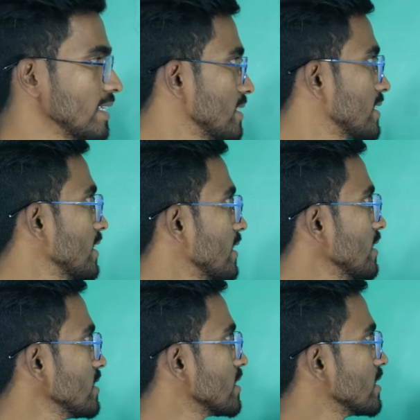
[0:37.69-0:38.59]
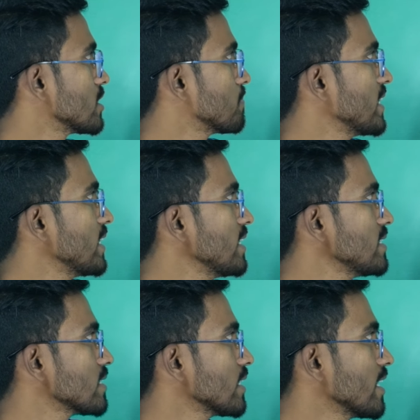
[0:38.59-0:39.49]
See this, speed
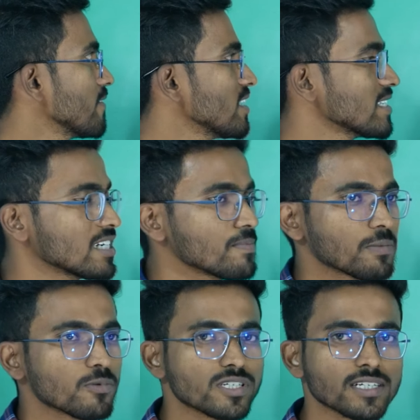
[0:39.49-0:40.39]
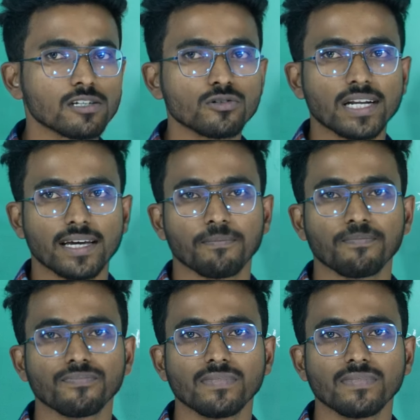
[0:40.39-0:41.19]
is inversely proportional to time.